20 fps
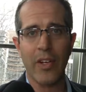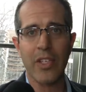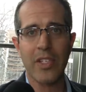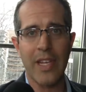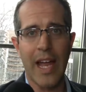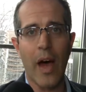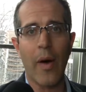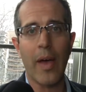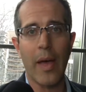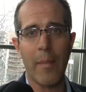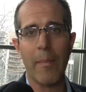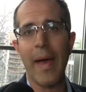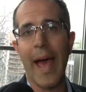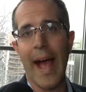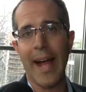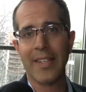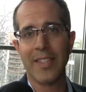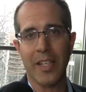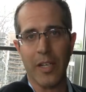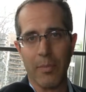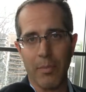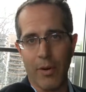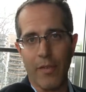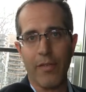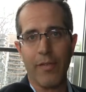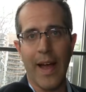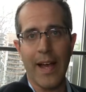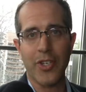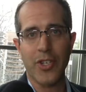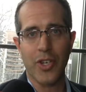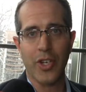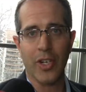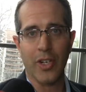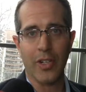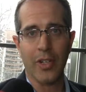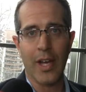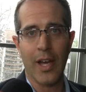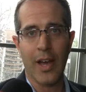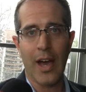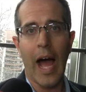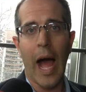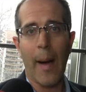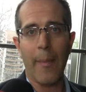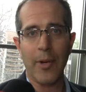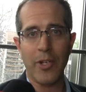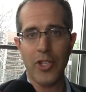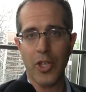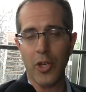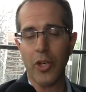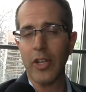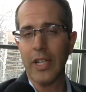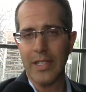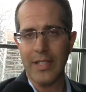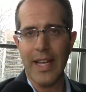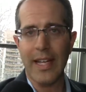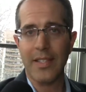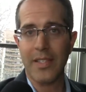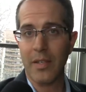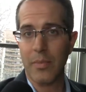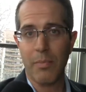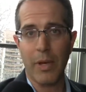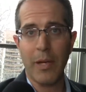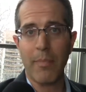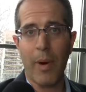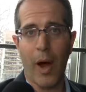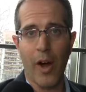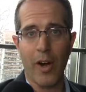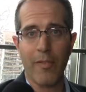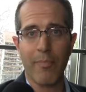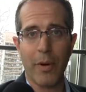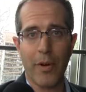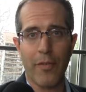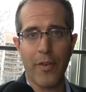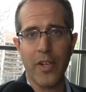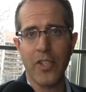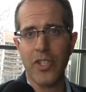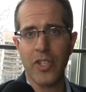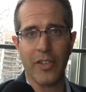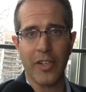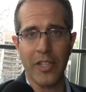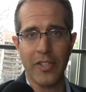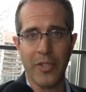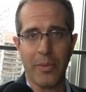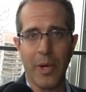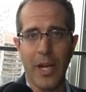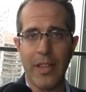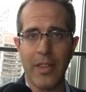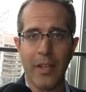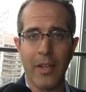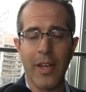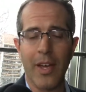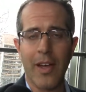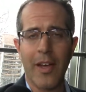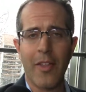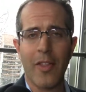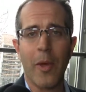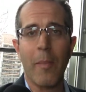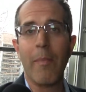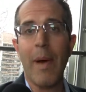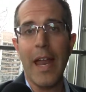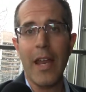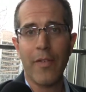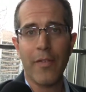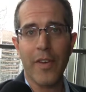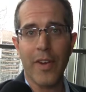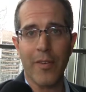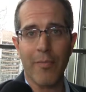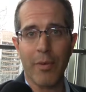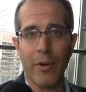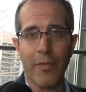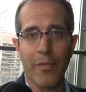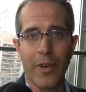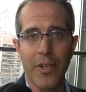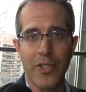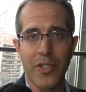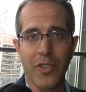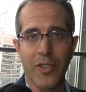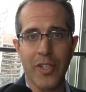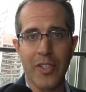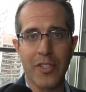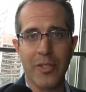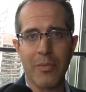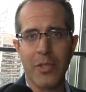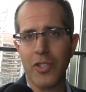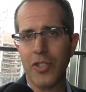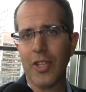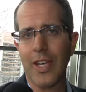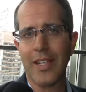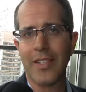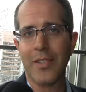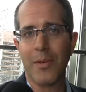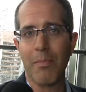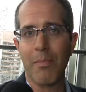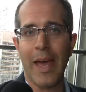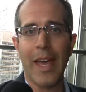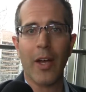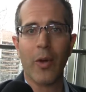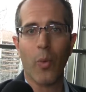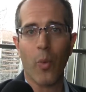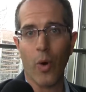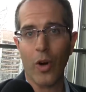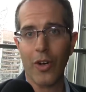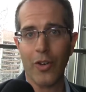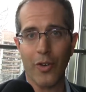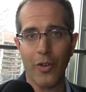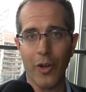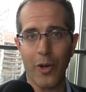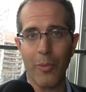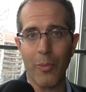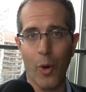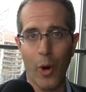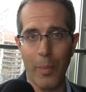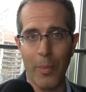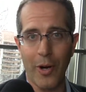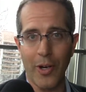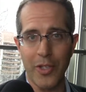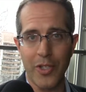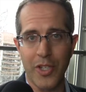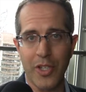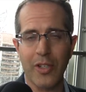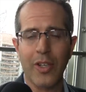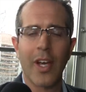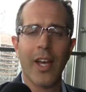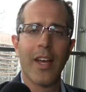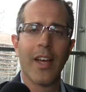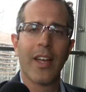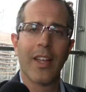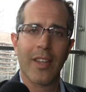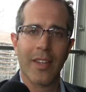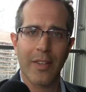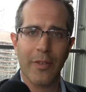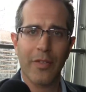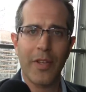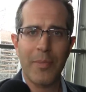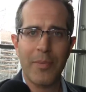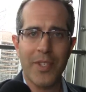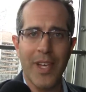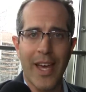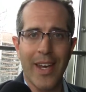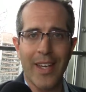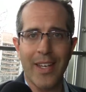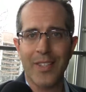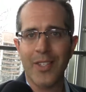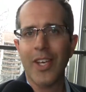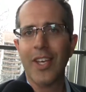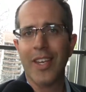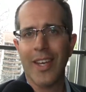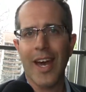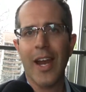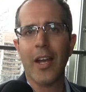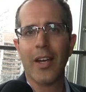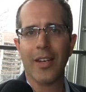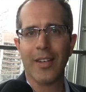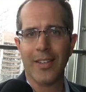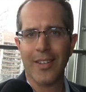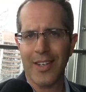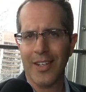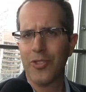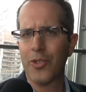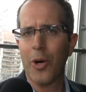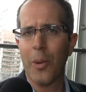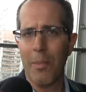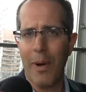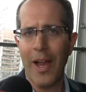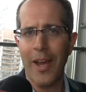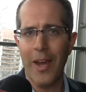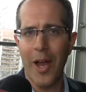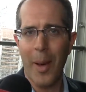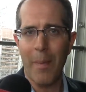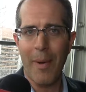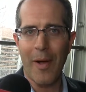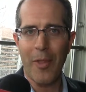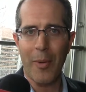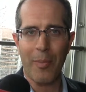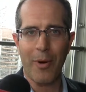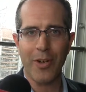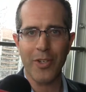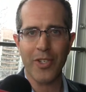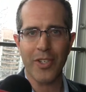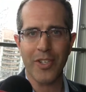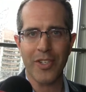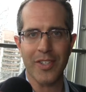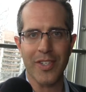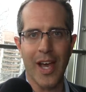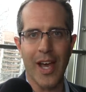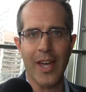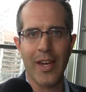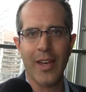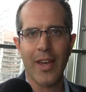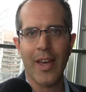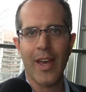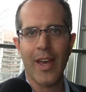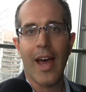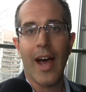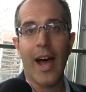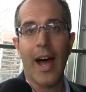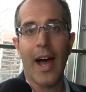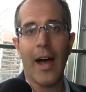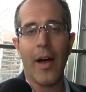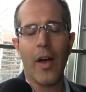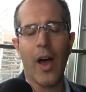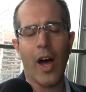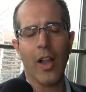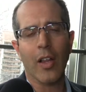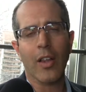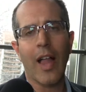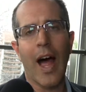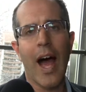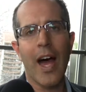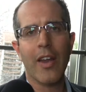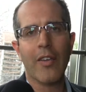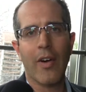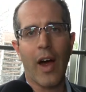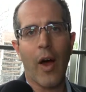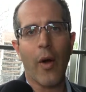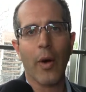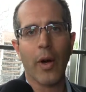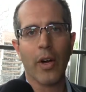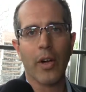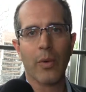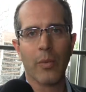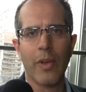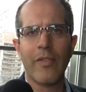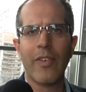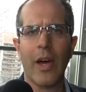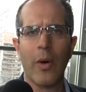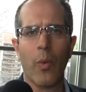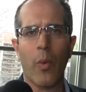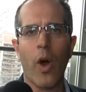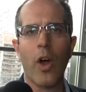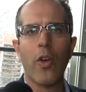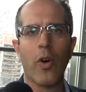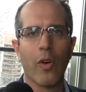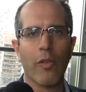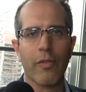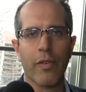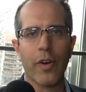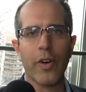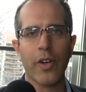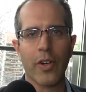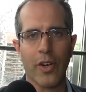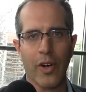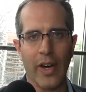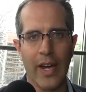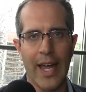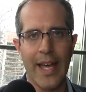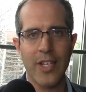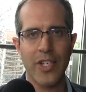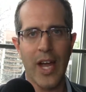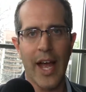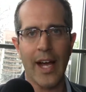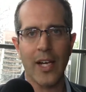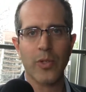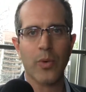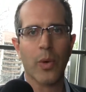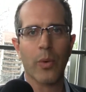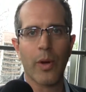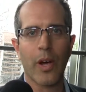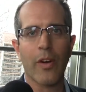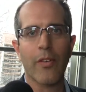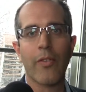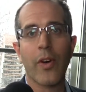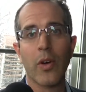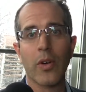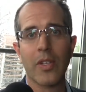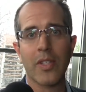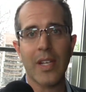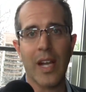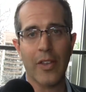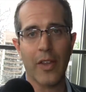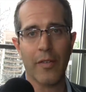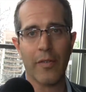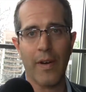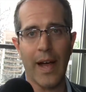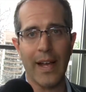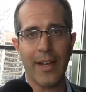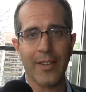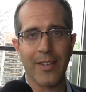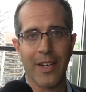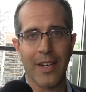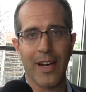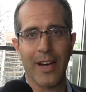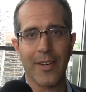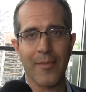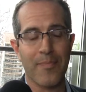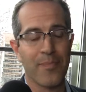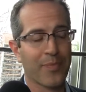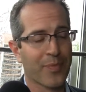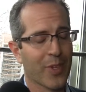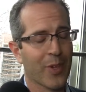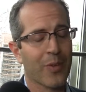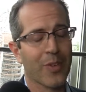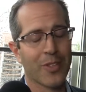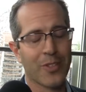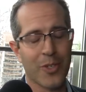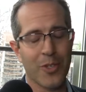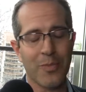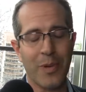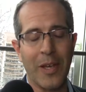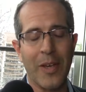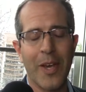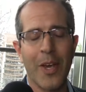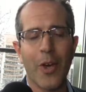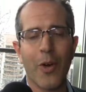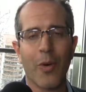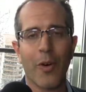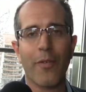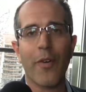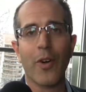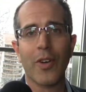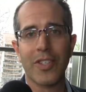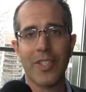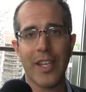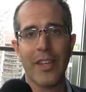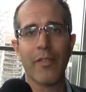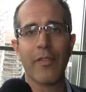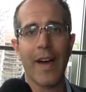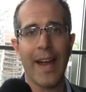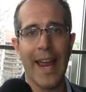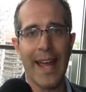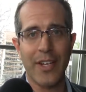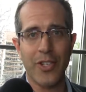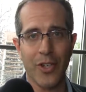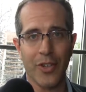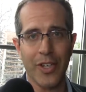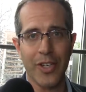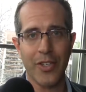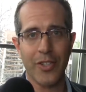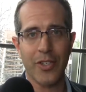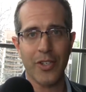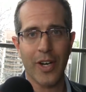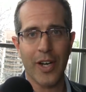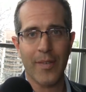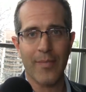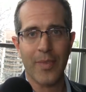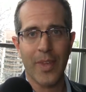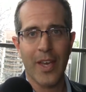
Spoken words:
is now impacting professional opportunities. That's a big part of professionalism, right? The benefit of professionalism is you get to make work a little more personal. The flip side is you gotta sort of button up on the personal side. We've got one whole vertical at Ajax where we are focused on we're focused on the financial industry.